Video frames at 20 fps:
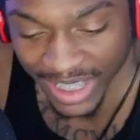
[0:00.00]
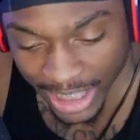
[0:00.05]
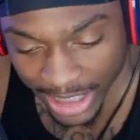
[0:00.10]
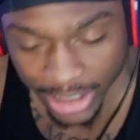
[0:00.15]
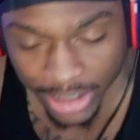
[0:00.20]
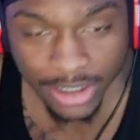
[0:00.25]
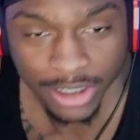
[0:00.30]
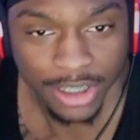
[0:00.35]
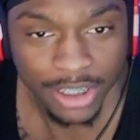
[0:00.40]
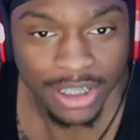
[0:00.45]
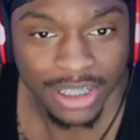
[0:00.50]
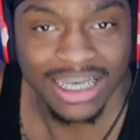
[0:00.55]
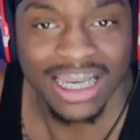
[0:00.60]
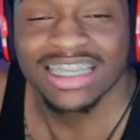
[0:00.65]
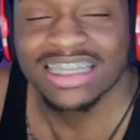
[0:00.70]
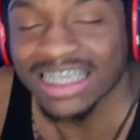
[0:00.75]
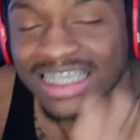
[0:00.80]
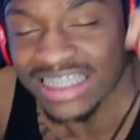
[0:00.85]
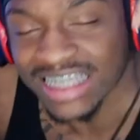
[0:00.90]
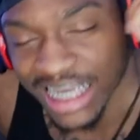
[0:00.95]
nigga.
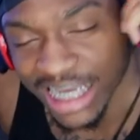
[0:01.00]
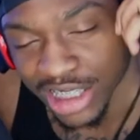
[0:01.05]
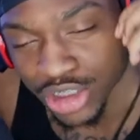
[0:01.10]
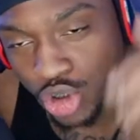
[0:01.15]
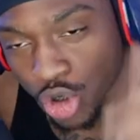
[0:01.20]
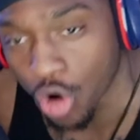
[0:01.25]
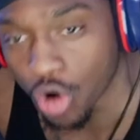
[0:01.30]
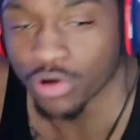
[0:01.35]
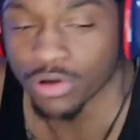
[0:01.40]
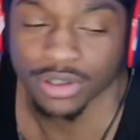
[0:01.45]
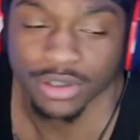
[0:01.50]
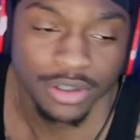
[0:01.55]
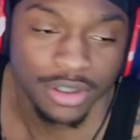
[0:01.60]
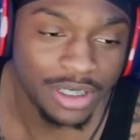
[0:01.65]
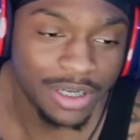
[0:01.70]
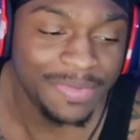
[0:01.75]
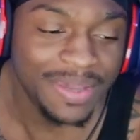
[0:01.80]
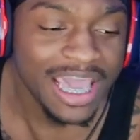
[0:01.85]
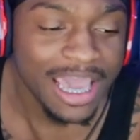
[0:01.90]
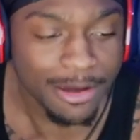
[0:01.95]
Let this nigga talk.
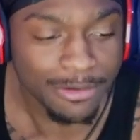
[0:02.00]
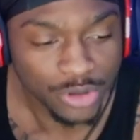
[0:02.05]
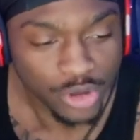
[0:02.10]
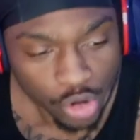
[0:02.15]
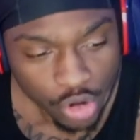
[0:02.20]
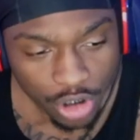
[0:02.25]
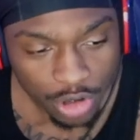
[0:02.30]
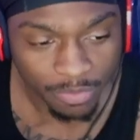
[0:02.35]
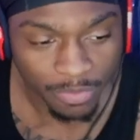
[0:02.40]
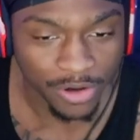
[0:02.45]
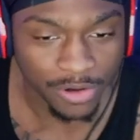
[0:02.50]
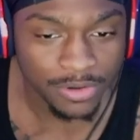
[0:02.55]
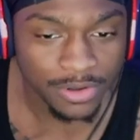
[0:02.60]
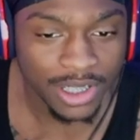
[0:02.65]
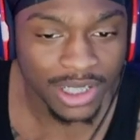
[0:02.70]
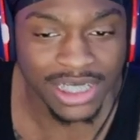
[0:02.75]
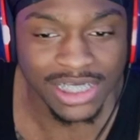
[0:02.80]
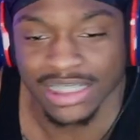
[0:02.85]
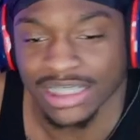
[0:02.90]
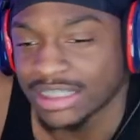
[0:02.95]
Let me hear him talk, bro.
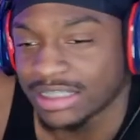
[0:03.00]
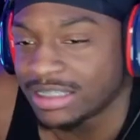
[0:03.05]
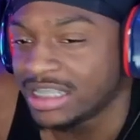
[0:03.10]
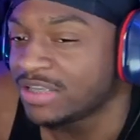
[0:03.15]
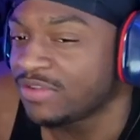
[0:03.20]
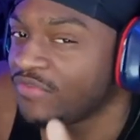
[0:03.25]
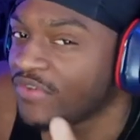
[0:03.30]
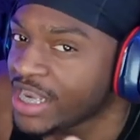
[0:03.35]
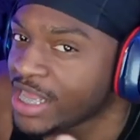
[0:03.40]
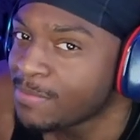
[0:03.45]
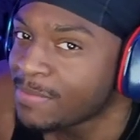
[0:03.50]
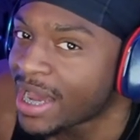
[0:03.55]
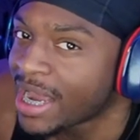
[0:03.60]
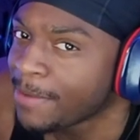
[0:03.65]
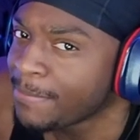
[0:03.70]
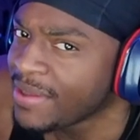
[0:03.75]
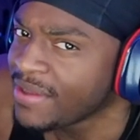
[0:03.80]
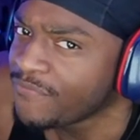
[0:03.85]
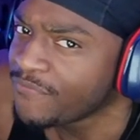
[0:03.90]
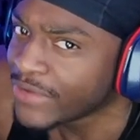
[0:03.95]
Cause this this video about to
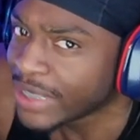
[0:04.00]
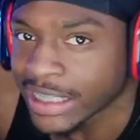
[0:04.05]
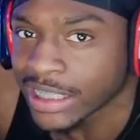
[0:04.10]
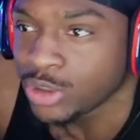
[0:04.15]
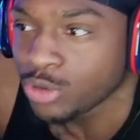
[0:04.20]
be fucking